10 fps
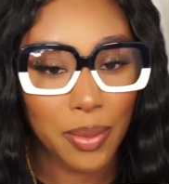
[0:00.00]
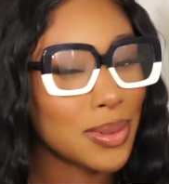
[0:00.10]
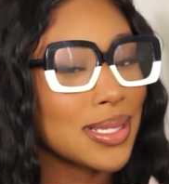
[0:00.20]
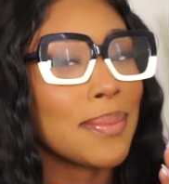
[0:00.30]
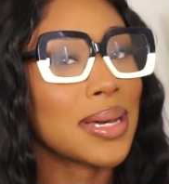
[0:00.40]
What
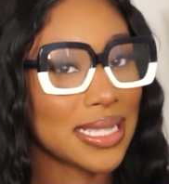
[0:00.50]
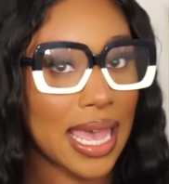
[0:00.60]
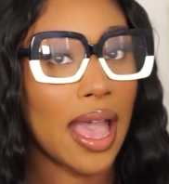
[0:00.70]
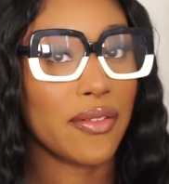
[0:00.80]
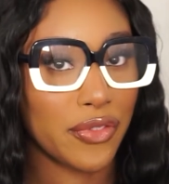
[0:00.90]
was a
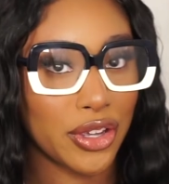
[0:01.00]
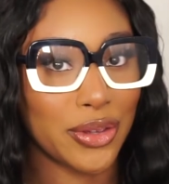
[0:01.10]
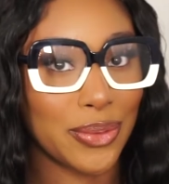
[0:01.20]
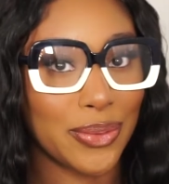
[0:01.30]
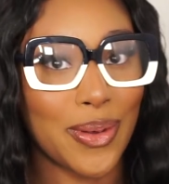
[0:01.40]
must-have for
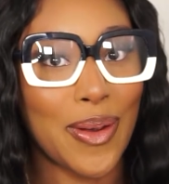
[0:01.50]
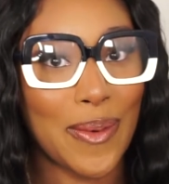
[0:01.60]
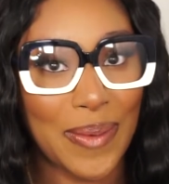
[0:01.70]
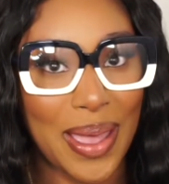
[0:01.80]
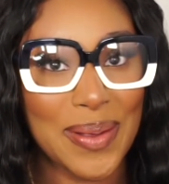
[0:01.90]
you,
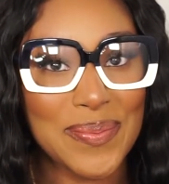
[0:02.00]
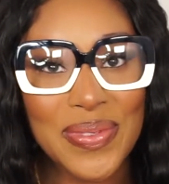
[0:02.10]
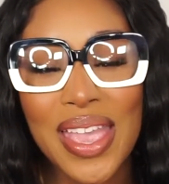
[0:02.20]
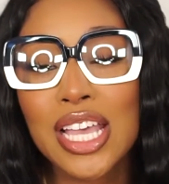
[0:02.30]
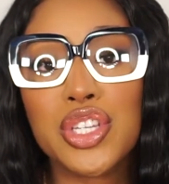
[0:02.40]
okay?